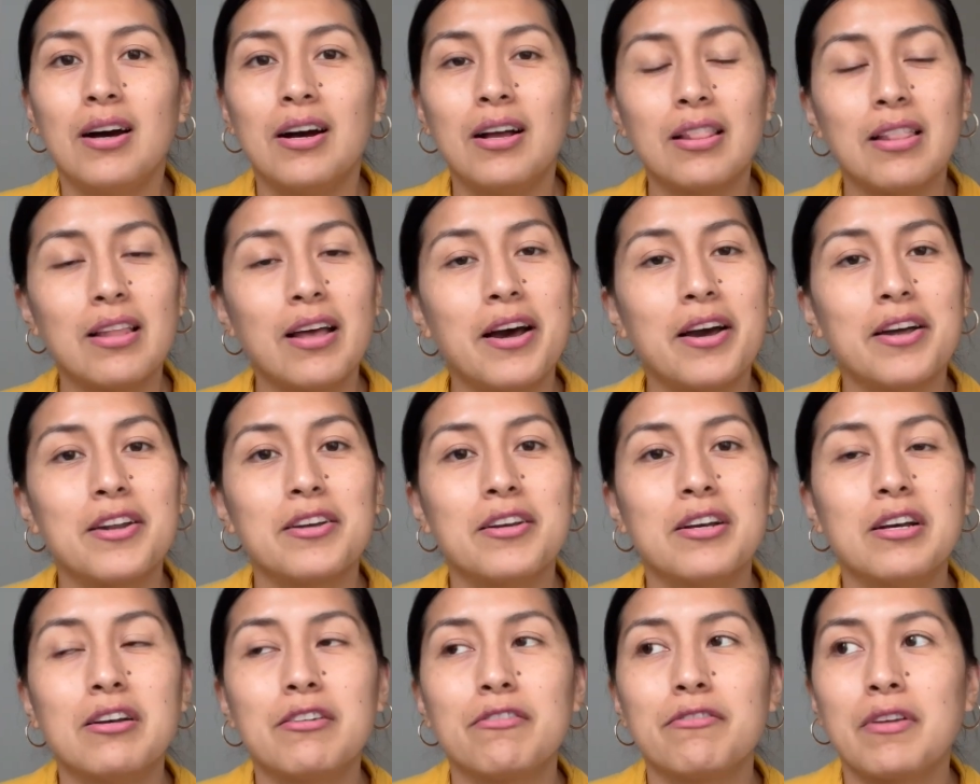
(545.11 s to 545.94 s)
a lot
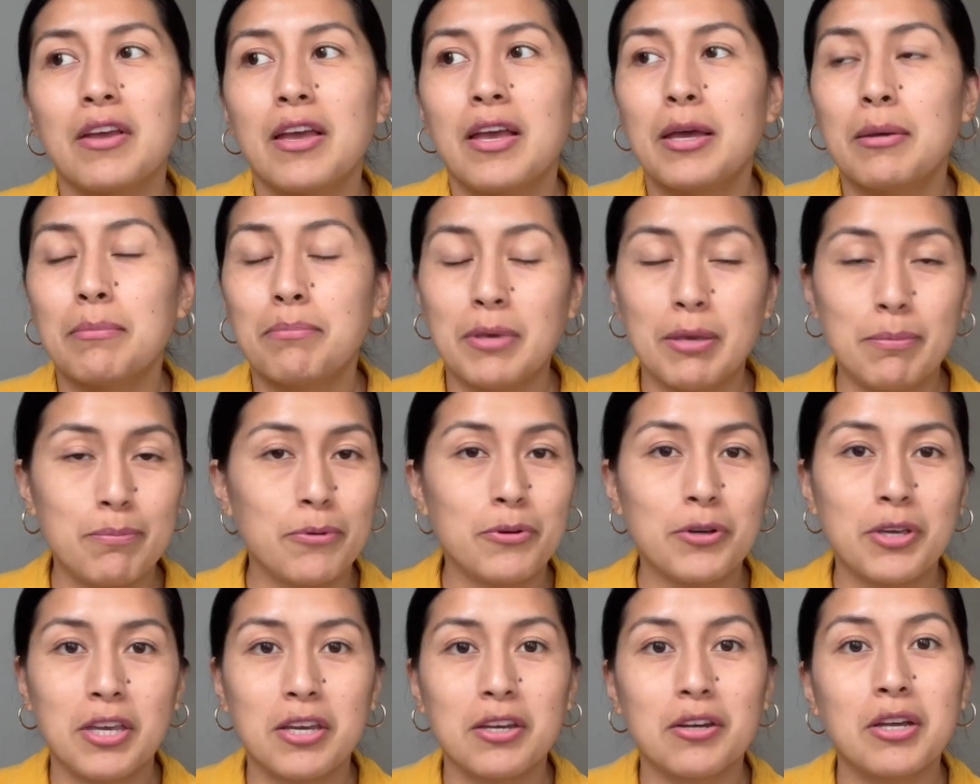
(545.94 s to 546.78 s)
of
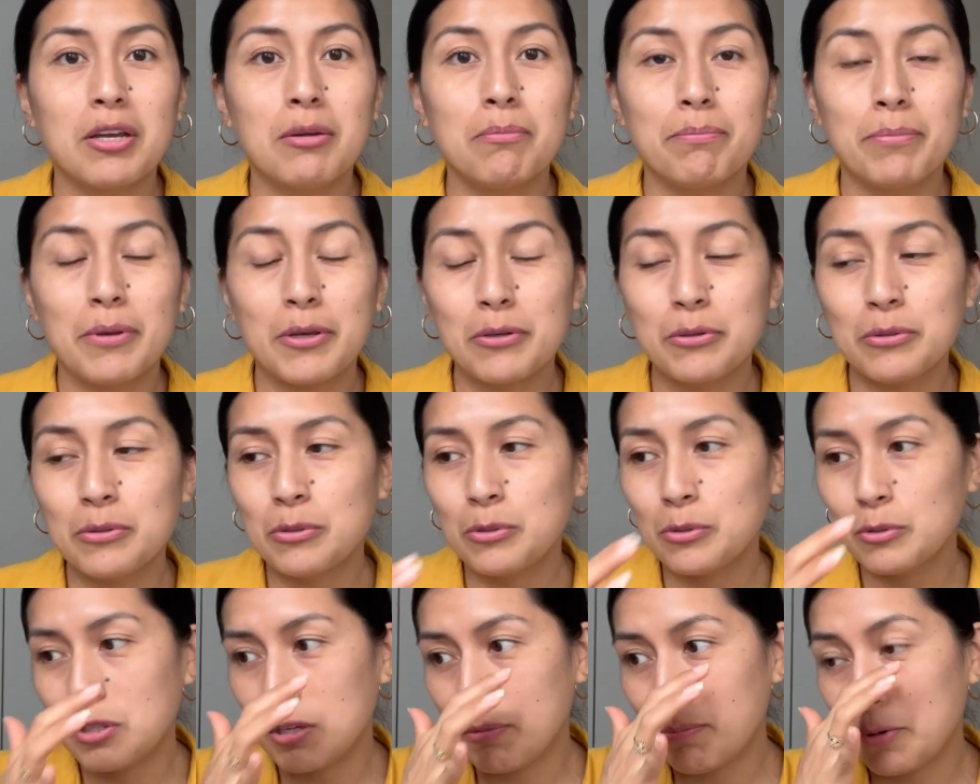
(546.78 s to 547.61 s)
people here in
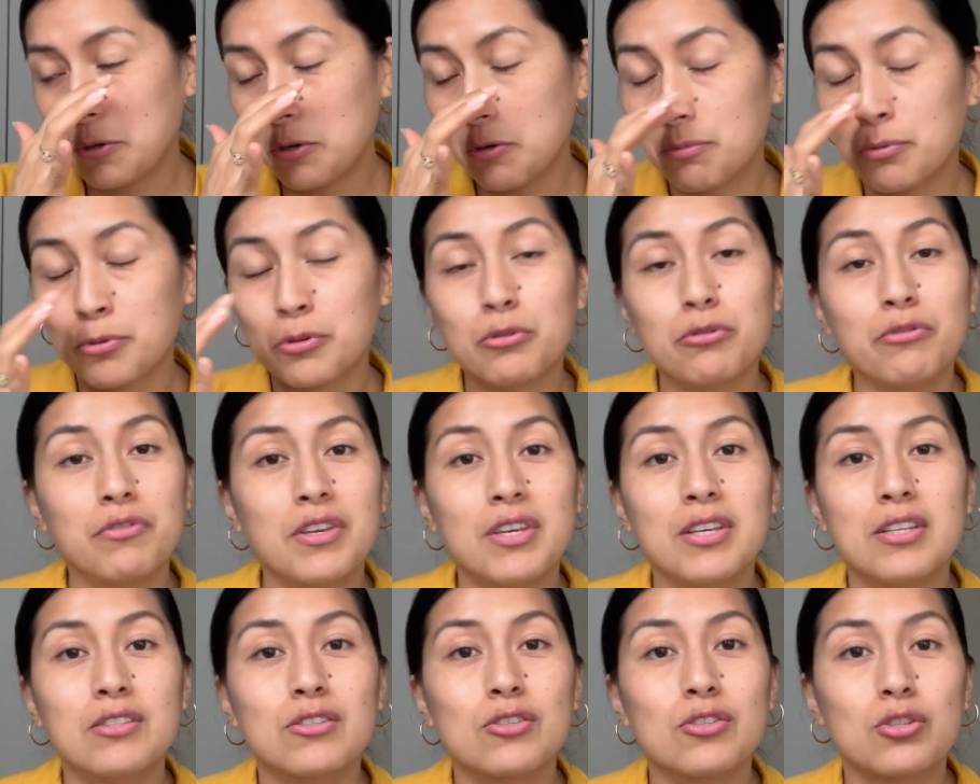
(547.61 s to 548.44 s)
Peru, typical
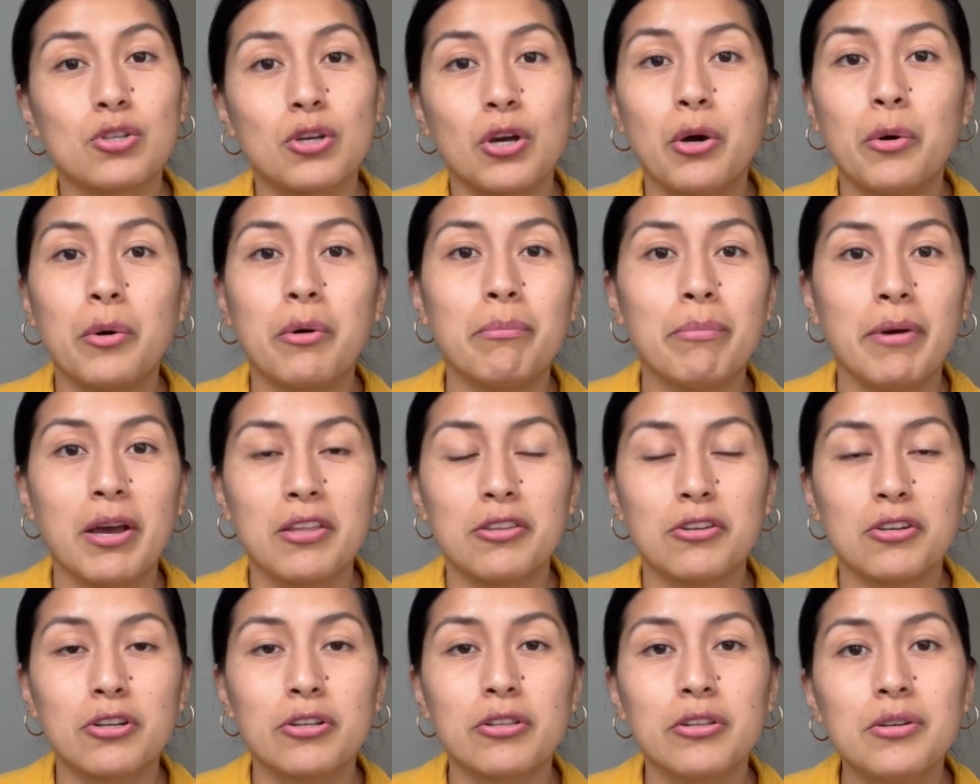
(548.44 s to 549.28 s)
Peruvians, go and buy
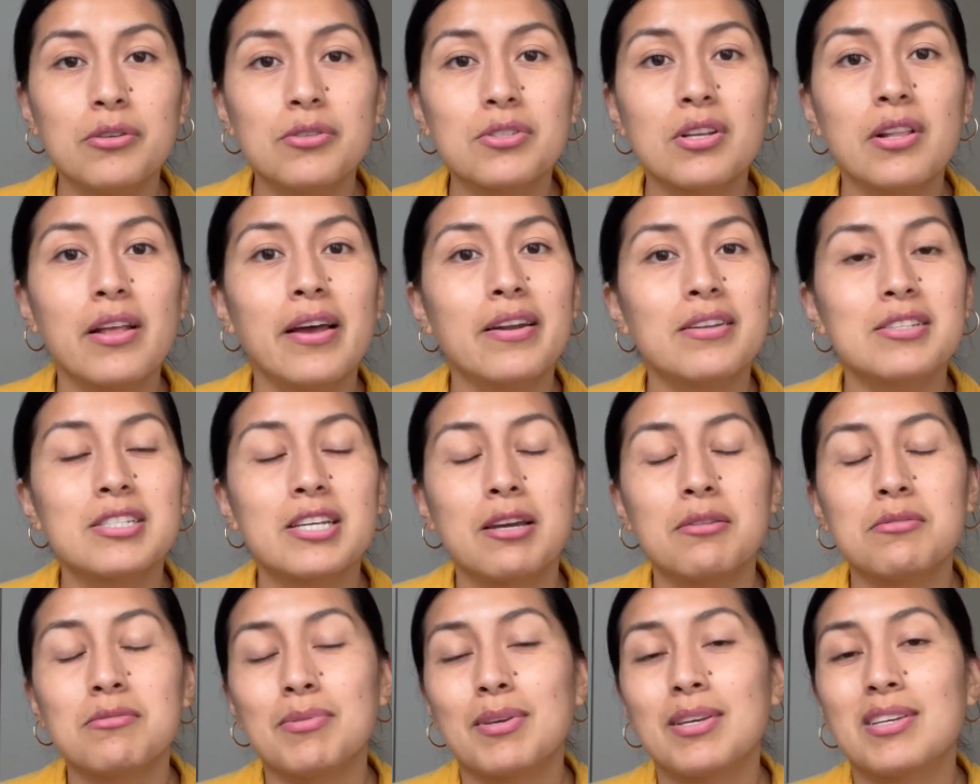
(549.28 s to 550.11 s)
their clothes a lot of
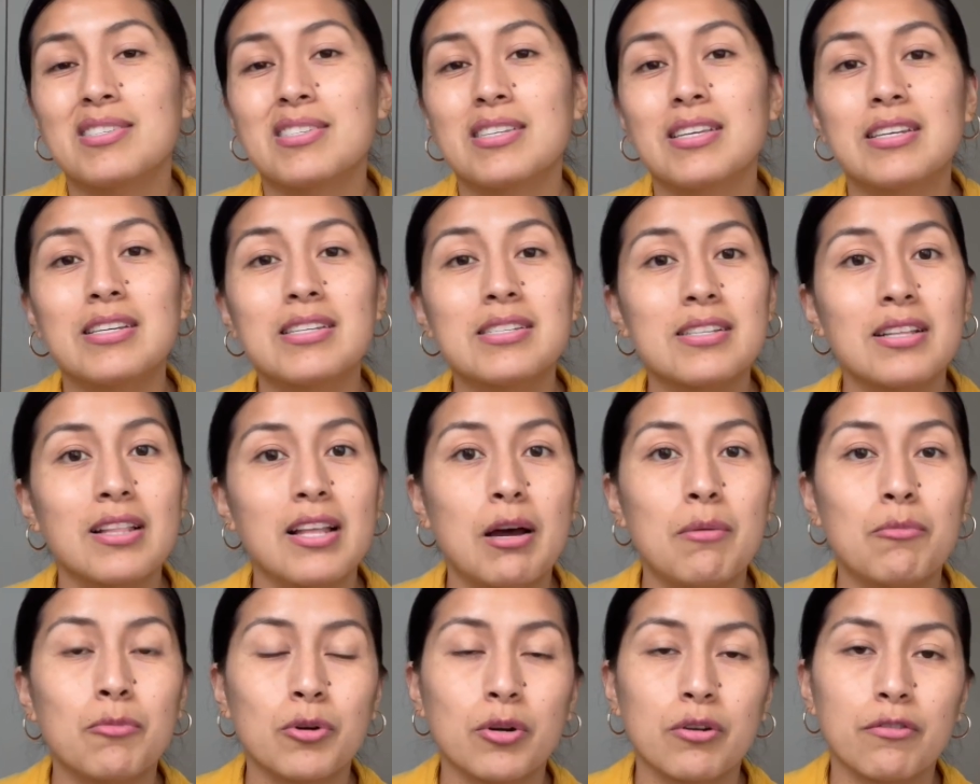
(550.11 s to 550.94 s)
times because it is a
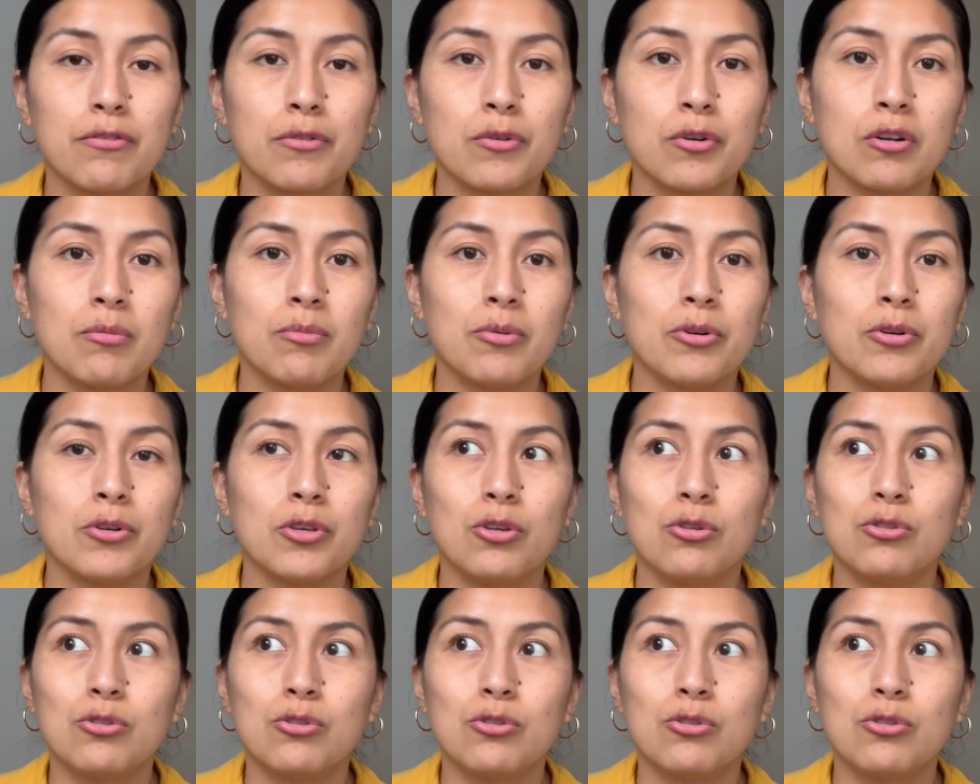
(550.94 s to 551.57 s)
lot more affordable.